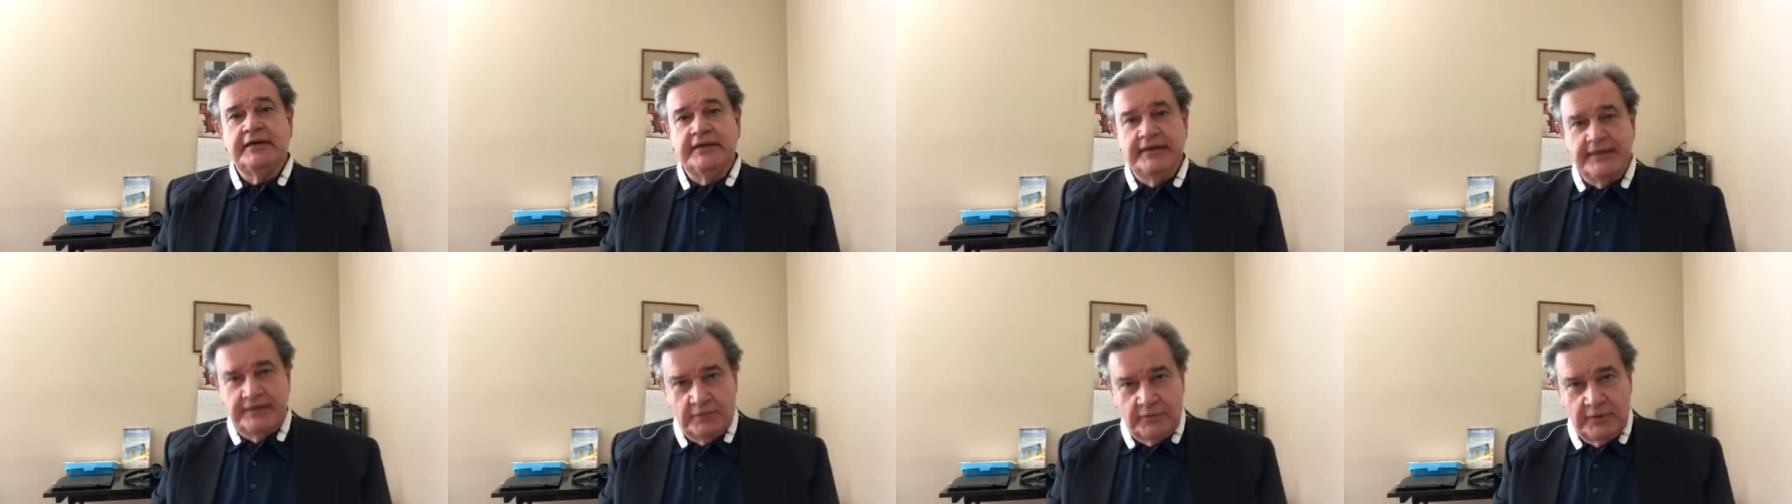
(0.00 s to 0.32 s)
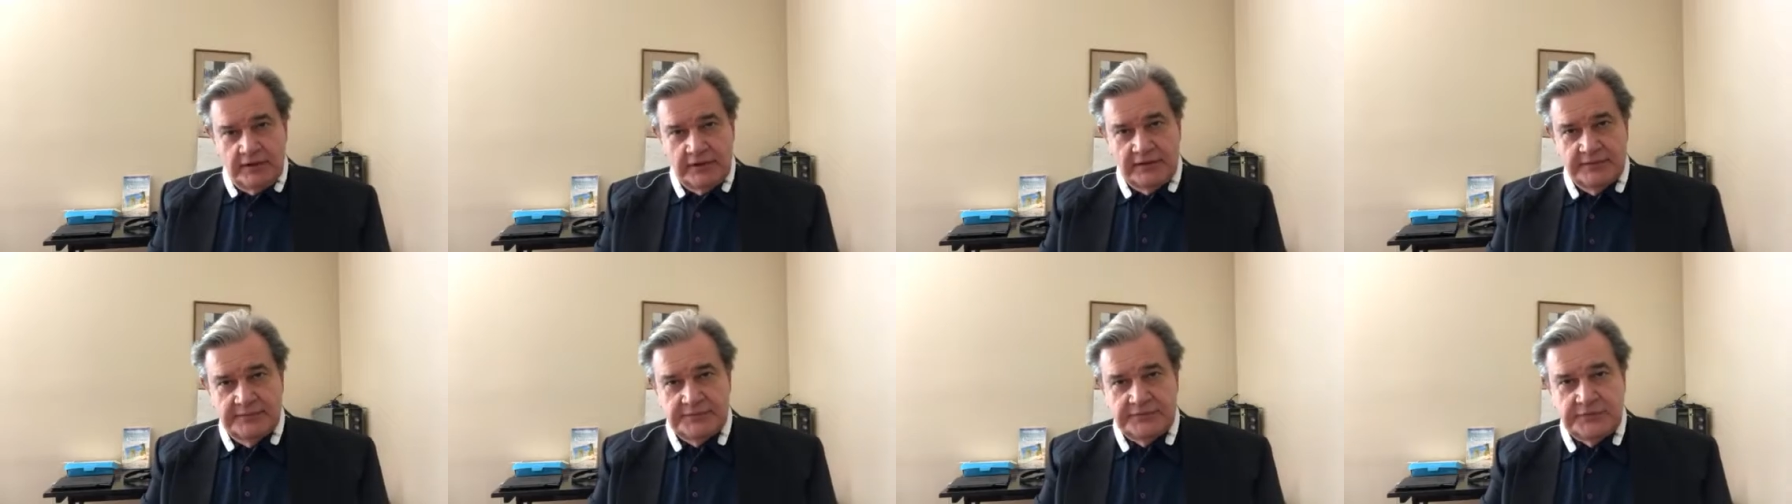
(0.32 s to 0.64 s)
and
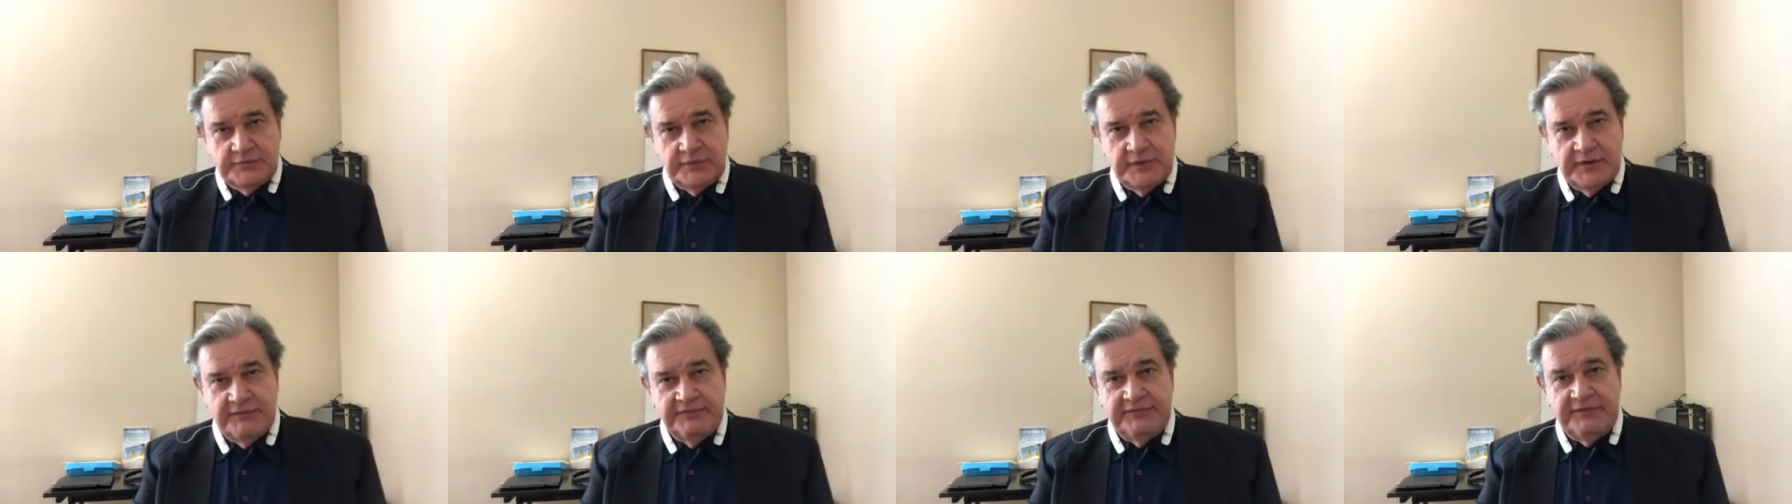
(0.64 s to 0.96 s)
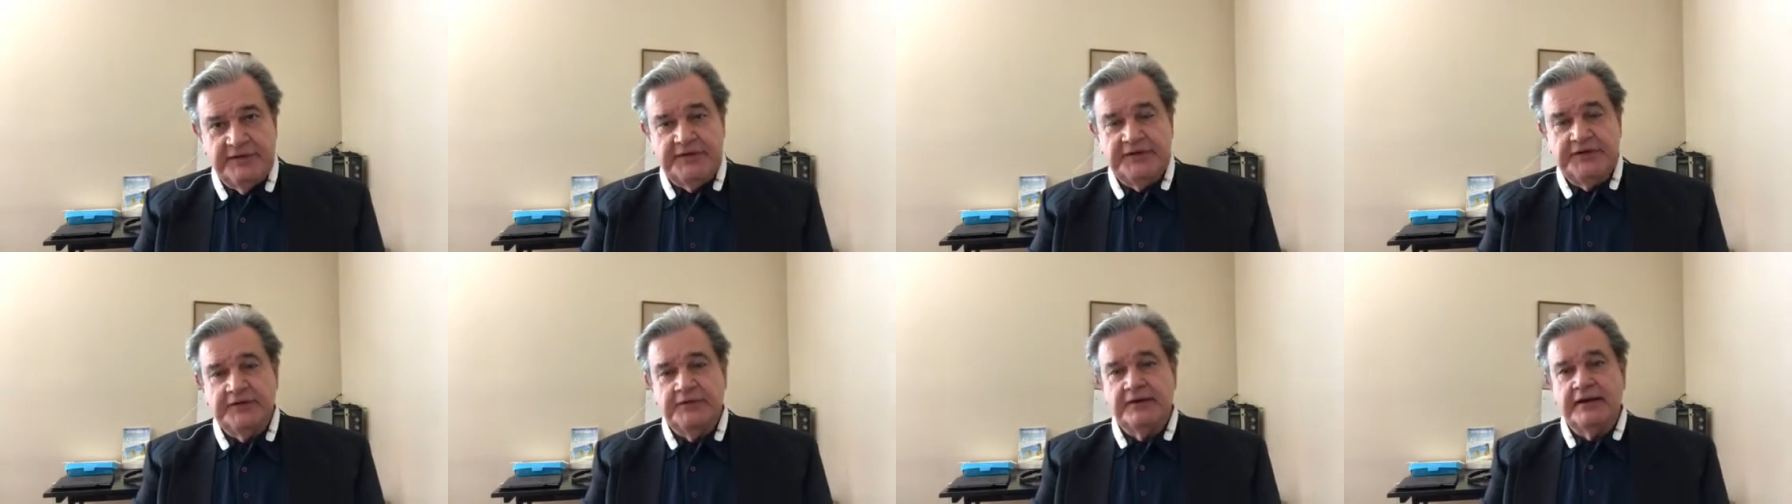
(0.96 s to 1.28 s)
welcome to our
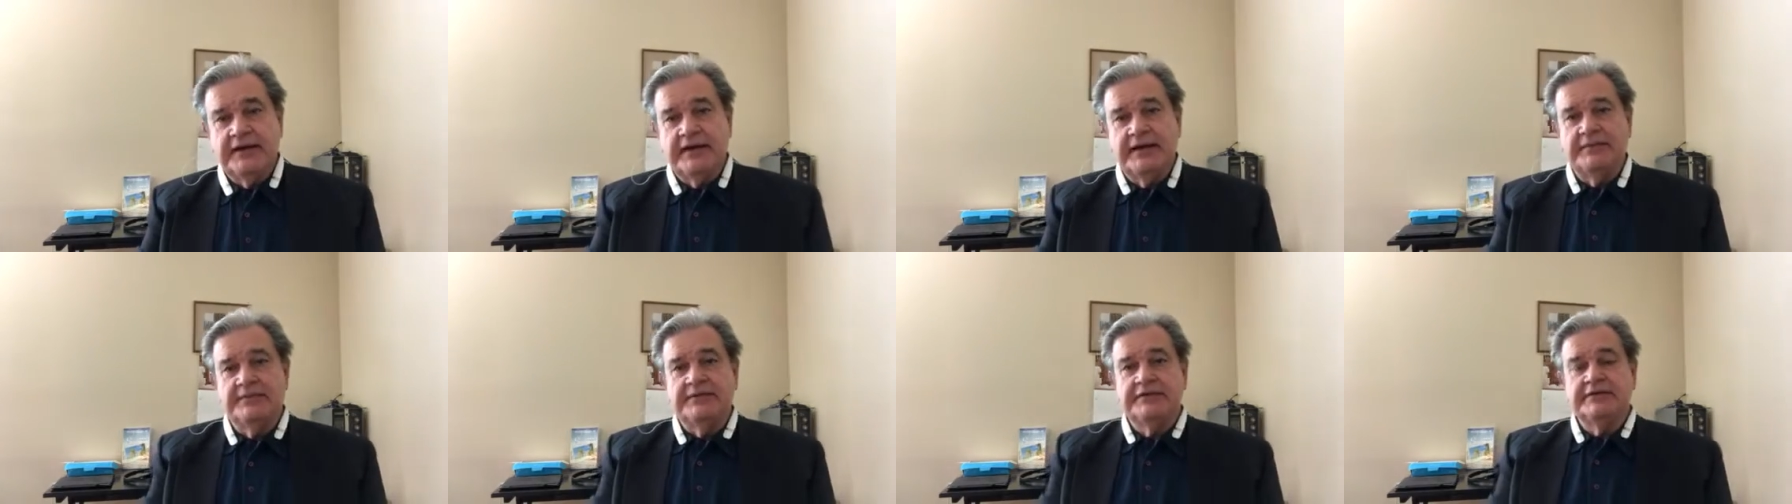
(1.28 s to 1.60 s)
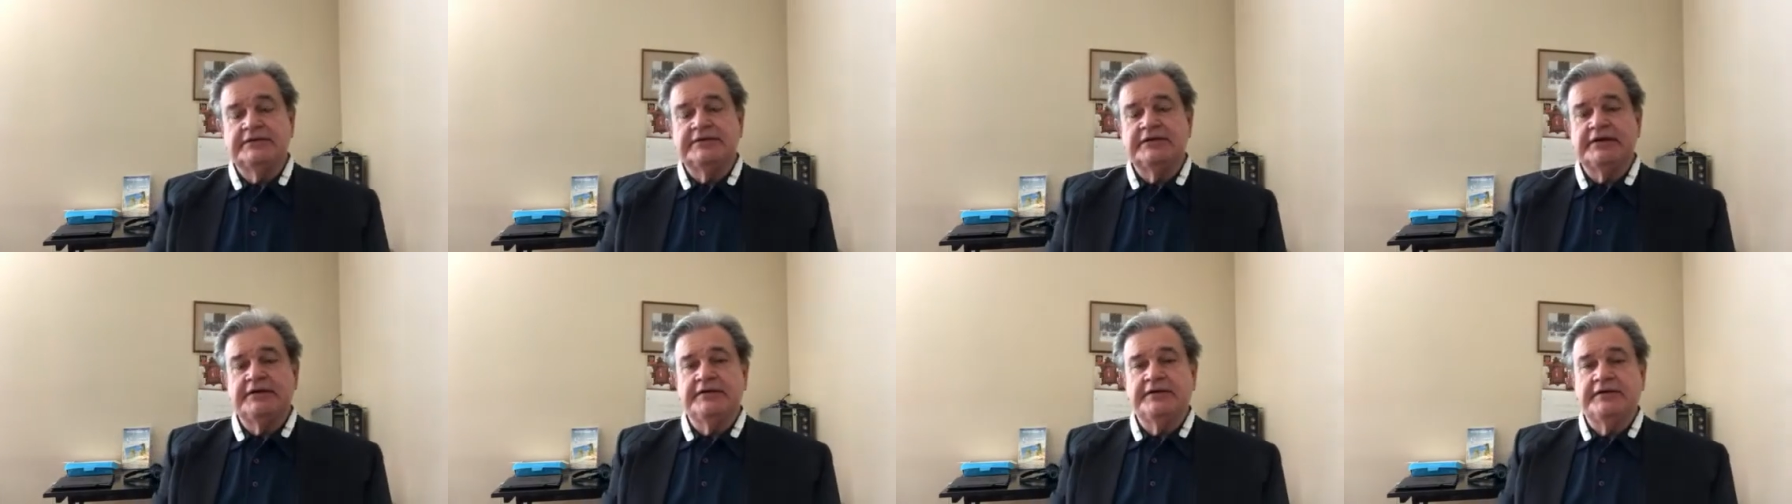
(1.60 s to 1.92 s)
video
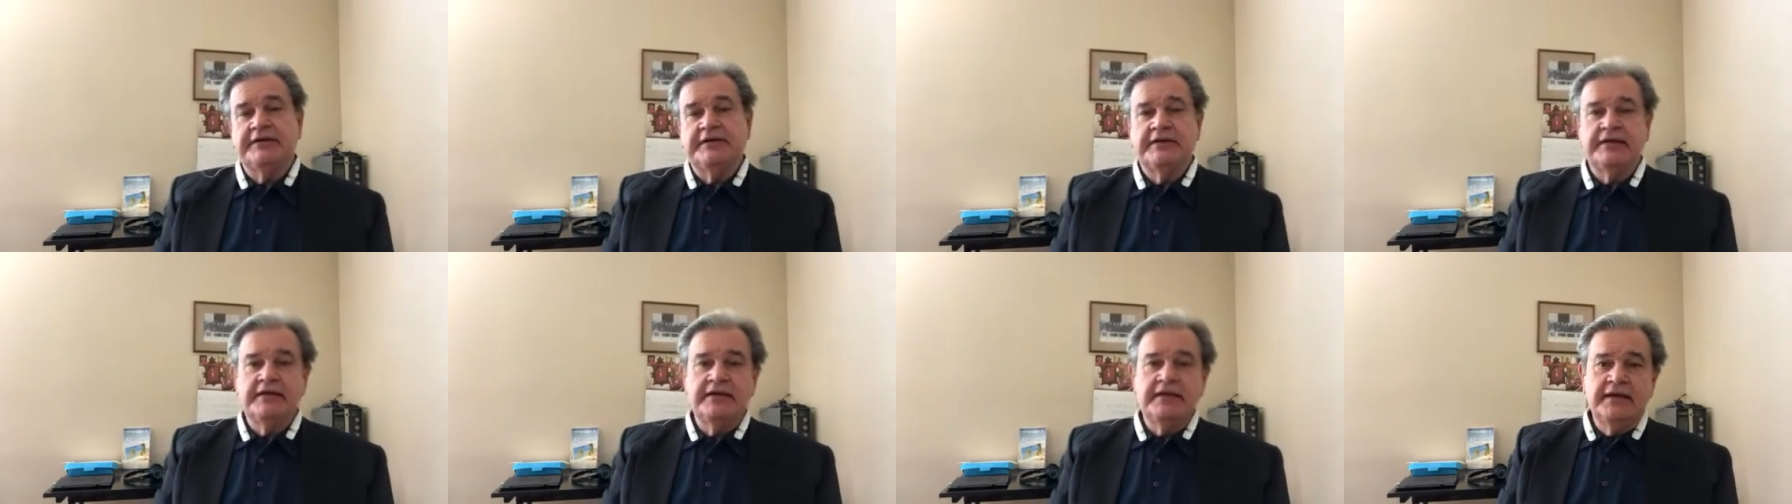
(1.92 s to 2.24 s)
commentary.